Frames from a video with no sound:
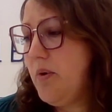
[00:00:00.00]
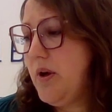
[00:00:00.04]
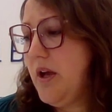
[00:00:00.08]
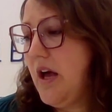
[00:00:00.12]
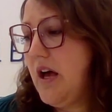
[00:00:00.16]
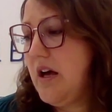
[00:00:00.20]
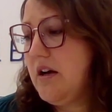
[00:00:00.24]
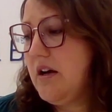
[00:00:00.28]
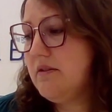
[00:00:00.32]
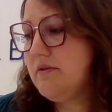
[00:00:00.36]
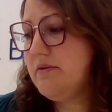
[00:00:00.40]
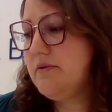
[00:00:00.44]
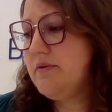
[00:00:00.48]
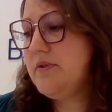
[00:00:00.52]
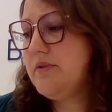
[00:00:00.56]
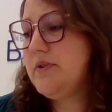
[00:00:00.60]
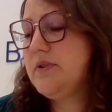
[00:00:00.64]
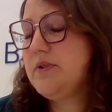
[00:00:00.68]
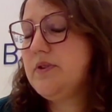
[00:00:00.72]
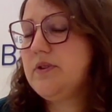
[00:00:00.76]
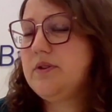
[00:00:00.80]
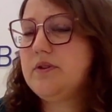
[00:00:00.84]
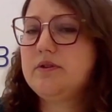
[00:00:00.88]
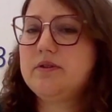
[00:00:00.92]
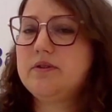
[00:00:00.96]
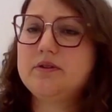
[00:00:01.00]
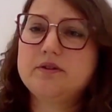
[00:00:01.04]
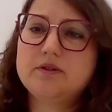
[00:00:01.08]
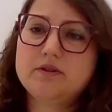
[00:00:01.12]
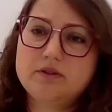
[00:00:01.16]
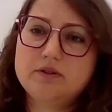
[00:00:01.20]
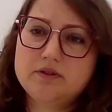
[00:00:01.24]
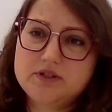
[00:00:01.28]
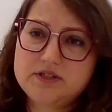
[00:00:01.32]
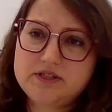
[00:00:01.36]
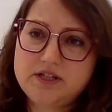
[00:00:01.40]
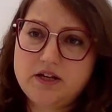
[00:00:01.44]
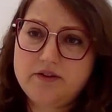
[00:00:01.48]
We have
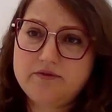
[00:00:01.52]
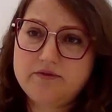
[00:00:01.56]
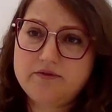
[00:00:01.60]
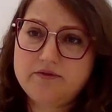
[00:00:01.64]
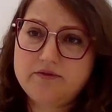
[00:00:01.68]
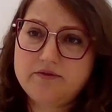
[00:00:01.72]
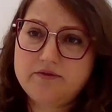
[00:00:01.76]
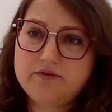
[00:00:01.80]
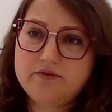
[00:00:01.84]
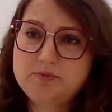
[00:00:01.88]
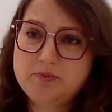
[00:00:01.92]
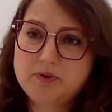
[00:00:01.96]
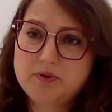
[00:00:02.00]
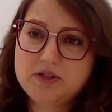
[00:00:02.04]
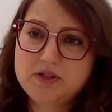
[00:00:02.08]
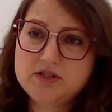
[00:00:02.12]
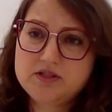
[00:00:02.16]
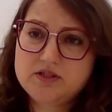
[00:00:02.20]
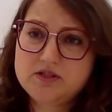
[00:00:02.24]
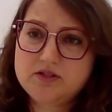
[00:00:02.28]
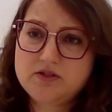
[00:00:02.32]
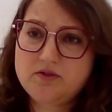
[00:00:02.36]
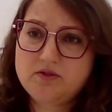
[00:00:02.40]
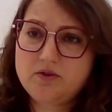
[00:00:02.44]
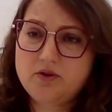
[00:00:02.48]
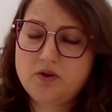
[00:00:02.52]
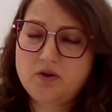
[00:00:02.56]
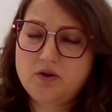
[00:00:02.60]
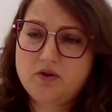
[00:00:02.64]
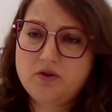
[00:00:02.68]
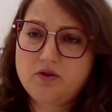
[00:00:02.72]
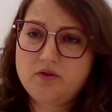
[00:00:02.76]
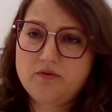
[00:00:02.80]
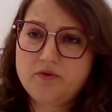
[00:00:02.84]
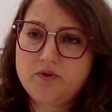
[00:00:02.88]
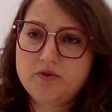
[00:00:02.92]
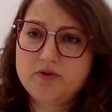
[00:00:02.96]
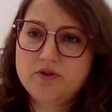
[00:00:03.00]
safety aspects
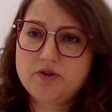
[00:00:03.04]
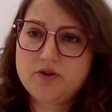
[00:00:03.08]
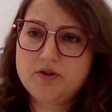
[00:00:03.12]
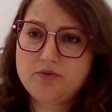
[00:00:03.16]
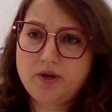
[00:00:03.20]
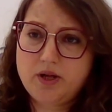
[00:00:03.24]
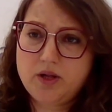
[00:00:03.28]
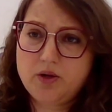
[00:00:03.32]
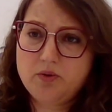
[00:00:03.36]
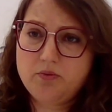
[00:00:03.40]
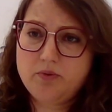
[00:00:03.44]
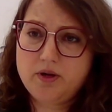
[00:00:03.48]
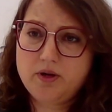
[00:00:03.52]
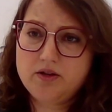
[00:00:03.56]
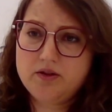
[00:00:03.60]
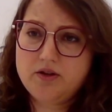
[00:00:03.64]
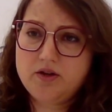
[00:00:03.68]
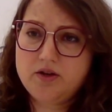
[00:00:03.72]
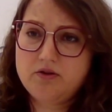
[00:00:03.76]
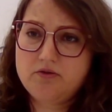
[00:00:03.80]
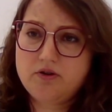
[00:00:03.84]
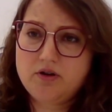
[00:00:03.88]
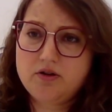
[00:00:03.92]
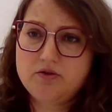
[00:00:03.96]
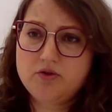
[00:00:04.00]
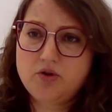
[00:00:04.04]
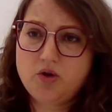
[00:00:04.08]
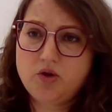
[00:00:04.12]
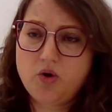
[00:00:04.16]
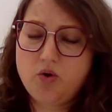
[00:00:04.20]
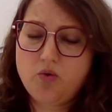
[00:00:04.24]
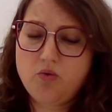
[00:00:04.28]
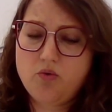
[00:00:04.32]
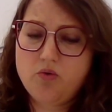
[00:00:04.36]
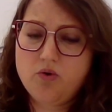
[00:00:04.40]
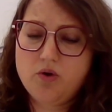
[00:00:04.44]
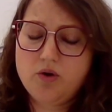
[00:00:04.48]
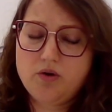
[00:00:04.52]
for the railway. There are
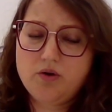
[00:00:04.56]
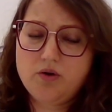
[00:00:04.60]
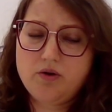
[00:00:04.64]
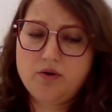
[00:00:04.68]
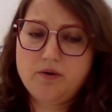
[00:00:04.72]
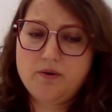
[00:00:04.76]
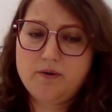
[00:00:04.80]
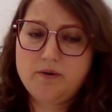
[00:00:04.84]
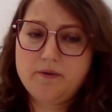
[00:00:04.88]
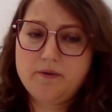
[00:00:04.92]
no